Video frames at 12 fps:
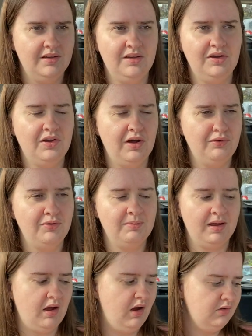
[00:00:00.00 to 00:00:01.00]
you go from
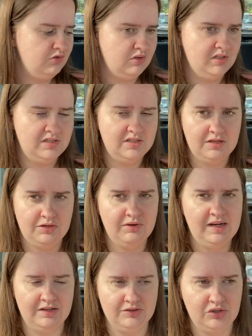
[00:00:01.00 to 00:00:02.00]
like 100 to
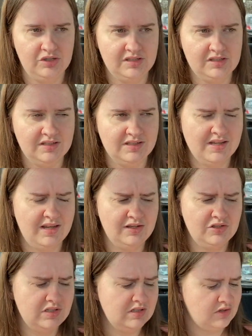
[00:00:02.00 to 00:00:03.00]
300 and it's like
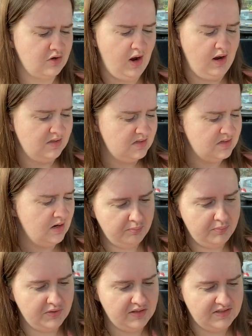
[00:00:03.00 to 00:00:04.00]
Jesus Christ.
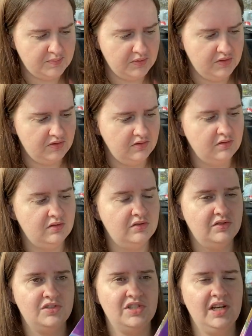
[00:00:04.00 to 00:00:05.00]
But this one,
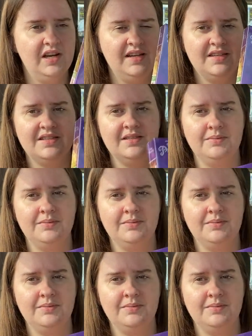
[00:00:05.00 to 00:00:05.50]
she likes